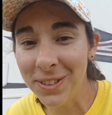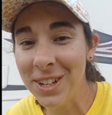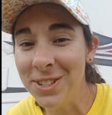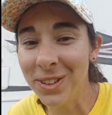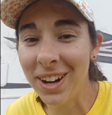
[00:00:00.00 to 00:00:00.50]

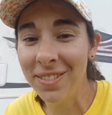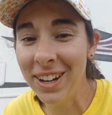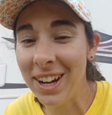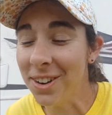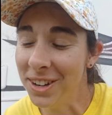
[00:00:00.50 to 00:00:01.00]
enjoyed our
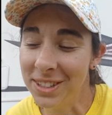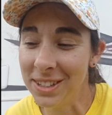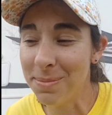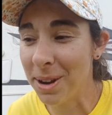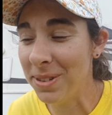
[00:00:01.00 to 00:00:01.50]
video because
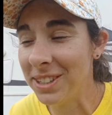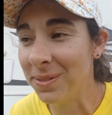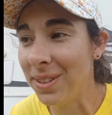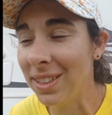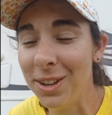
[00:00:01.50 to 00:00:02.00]
this might be
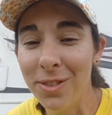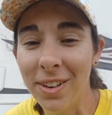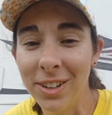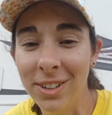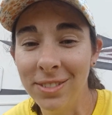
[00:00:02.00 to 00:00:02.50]
something that you've
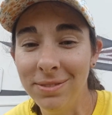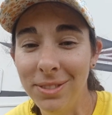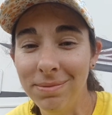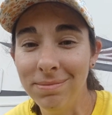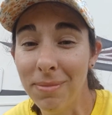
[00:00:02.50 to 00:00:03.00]
ever,
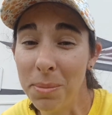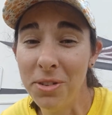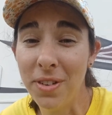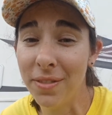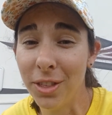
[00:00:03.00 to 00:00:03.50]
maybe
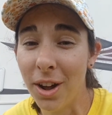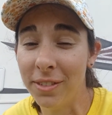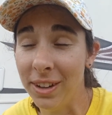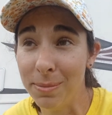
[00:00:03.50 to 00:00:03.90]
you've never thought of it.